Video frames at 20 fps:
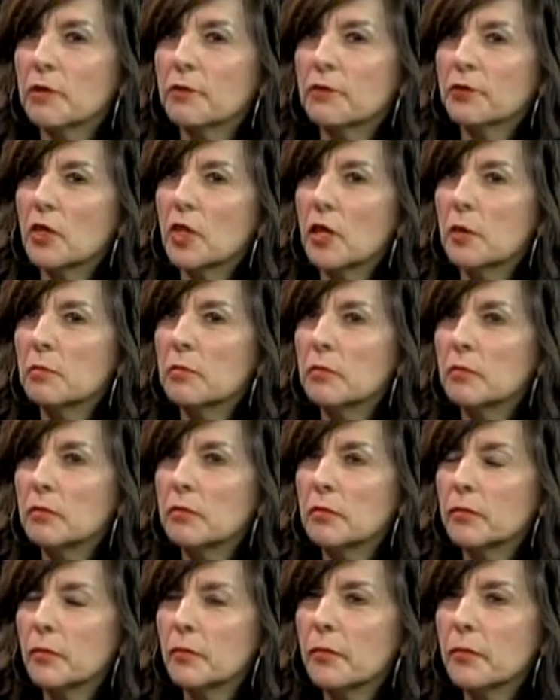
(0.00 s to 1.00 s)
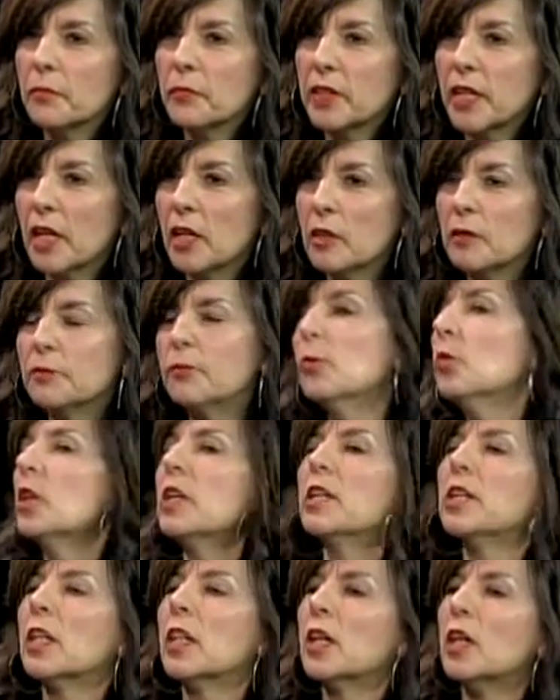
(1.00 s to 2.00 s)
from
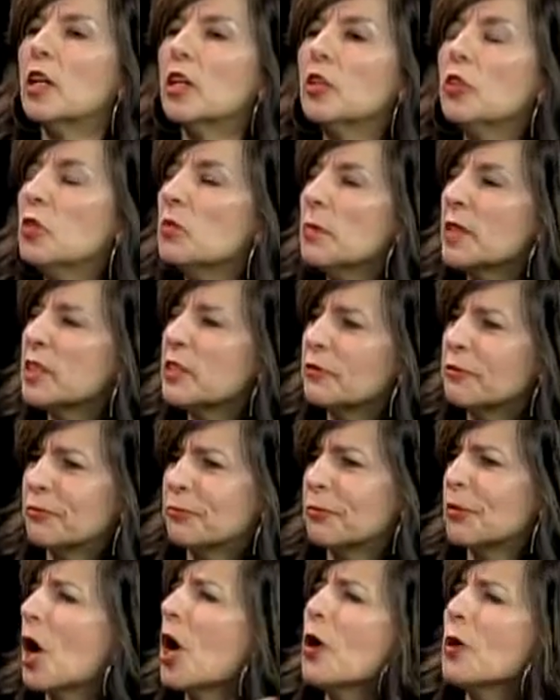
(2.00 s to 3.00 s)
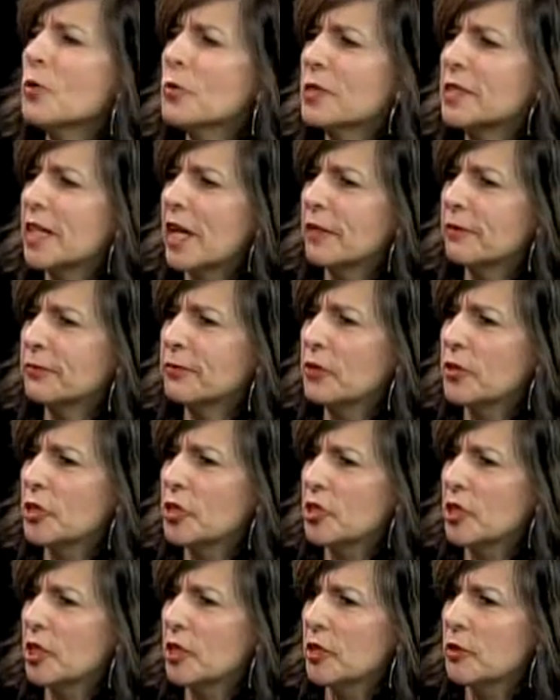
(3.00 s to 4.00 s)
California, you must have froze that first
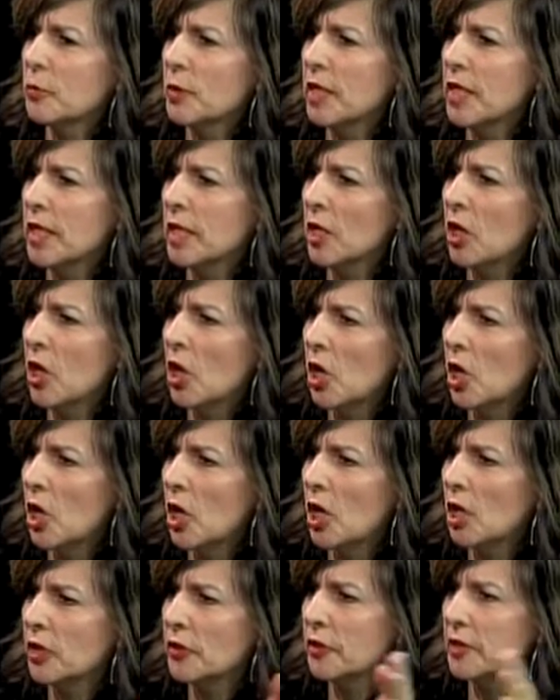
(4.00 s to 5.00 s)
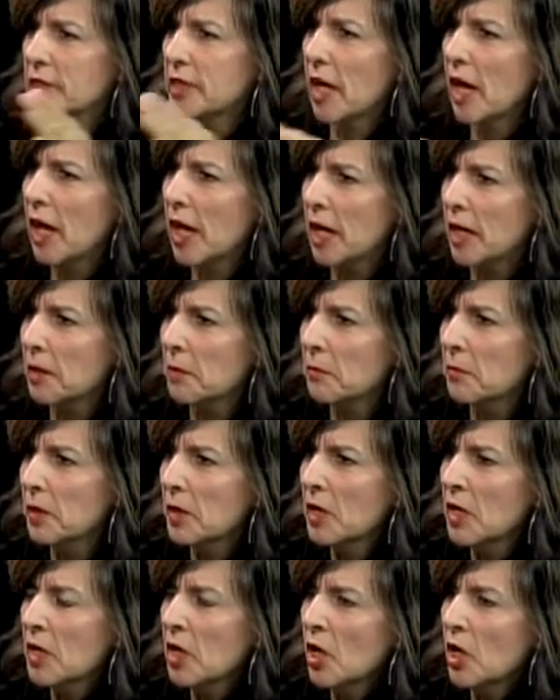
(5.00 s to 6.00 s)
year you were here all the time,
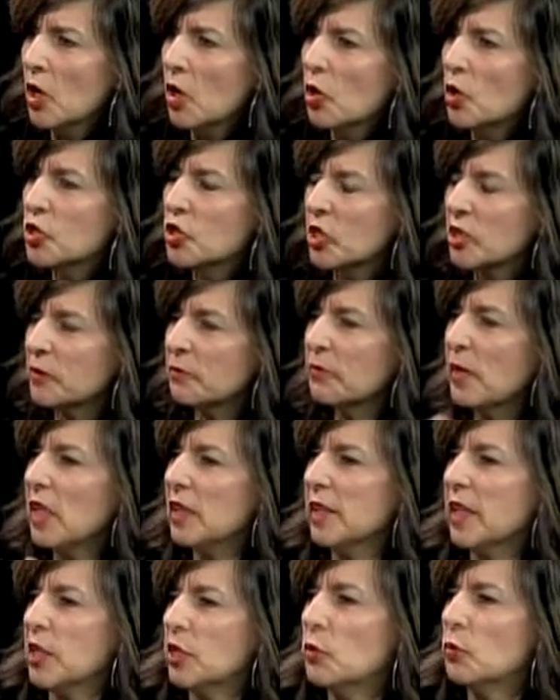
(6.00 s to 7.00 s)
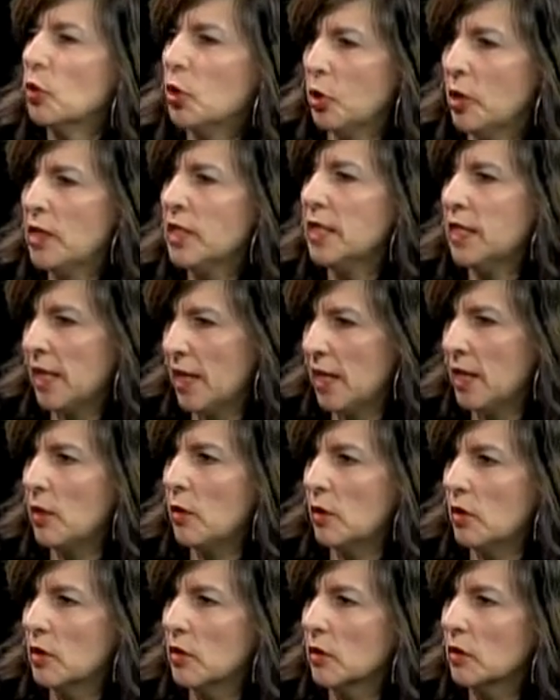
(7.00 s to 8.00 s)
or just felt like you couldn't get
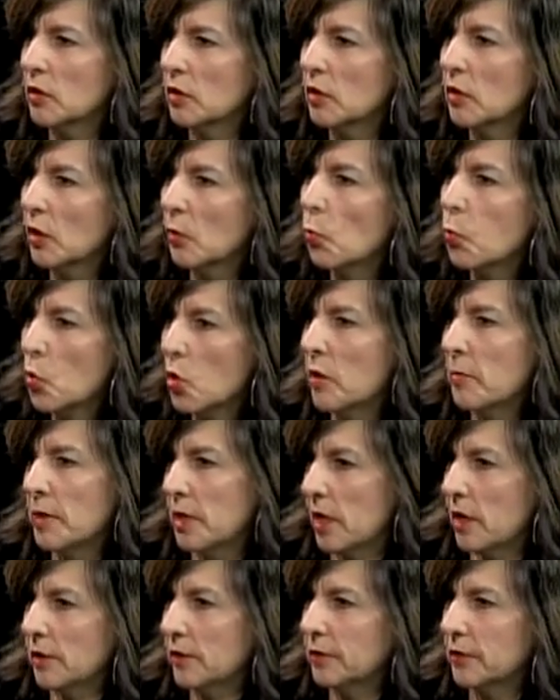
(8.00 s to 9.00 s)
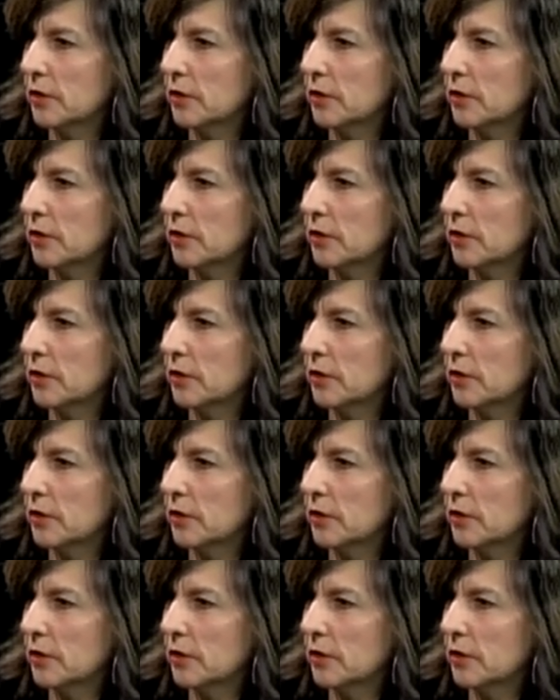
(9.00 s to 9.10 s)
warm enough.